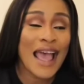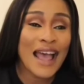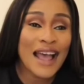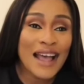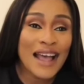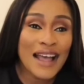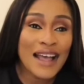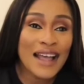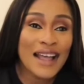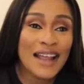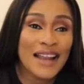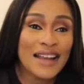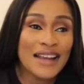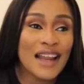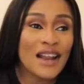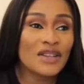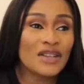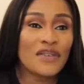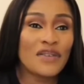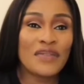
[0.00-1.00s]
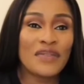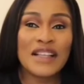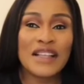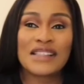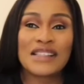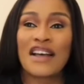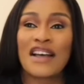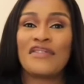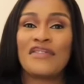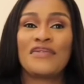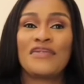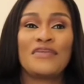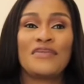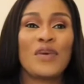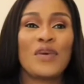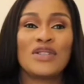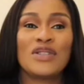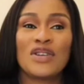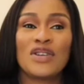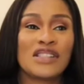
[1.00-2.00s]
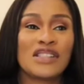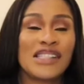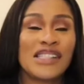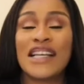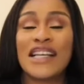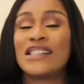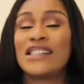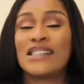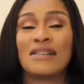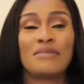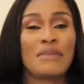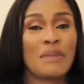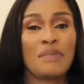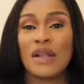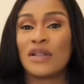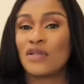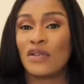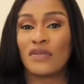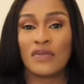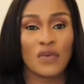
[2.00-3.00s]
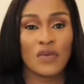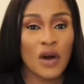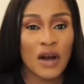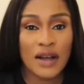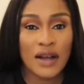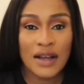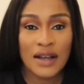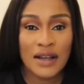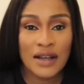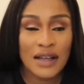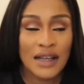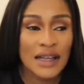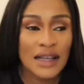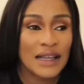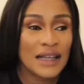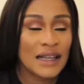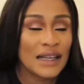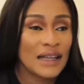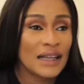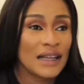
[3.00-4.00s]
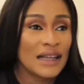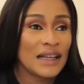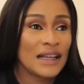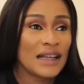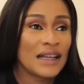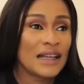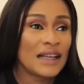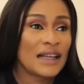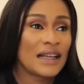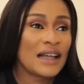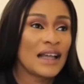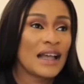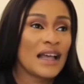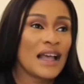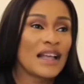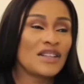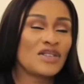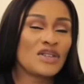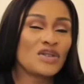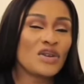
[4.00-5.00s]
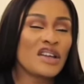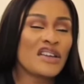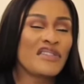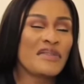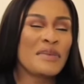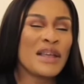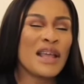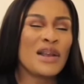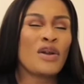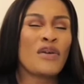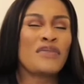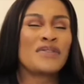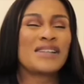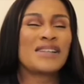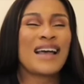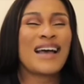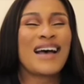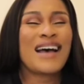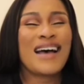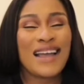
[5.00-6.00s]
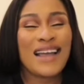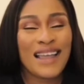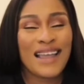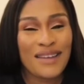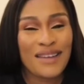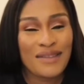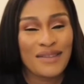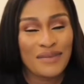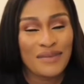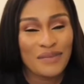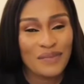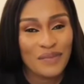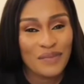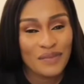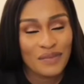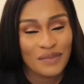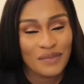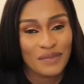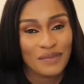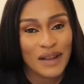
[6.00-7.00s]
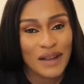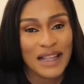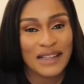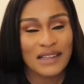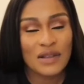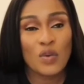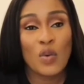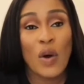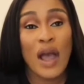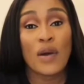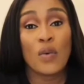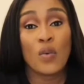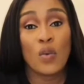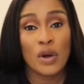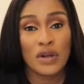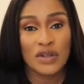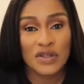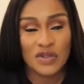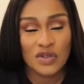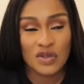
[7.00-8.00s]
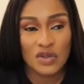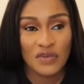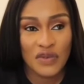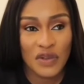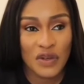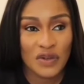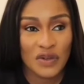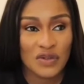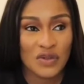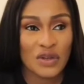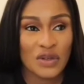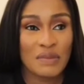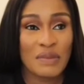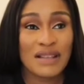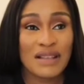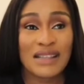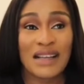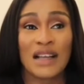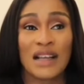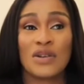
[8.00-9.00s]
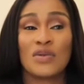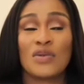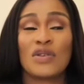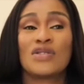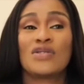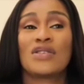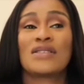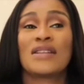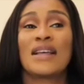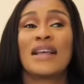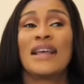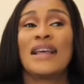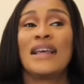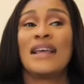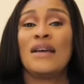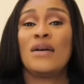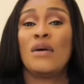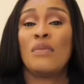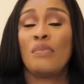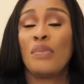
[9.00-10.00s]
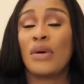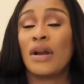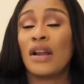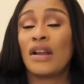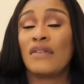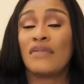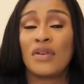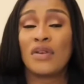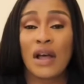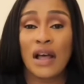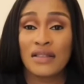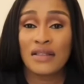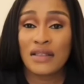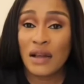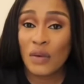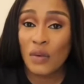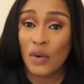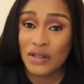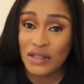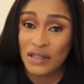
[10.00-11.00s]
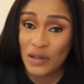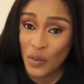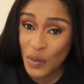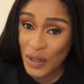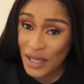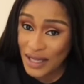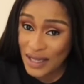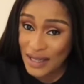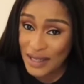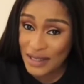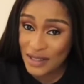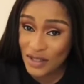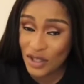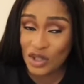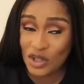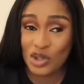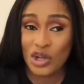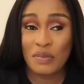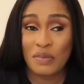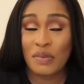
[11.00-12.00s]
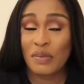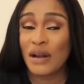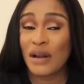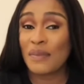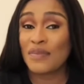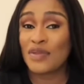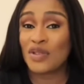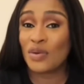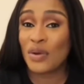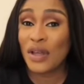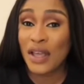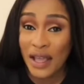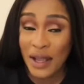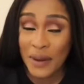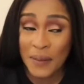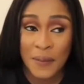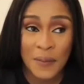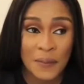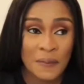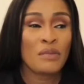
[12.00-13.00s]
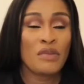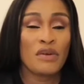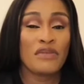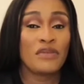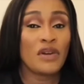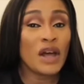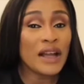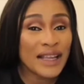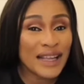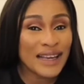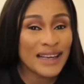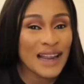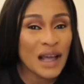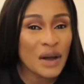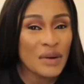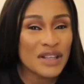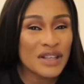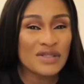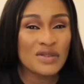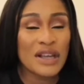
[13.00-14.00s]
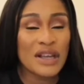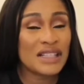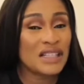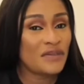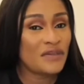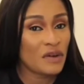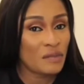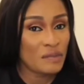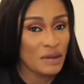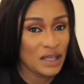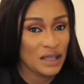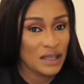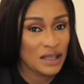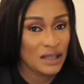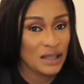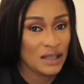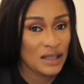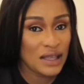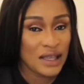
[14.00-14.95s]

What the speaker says: don't do that. But she said it doesn't matter. So she answered that she enjoys staying with her in-laws. And, you know, even though there was a point the mother-in-law told her, if you don't want to do this. But she was like, she's okay with it. It gives her time.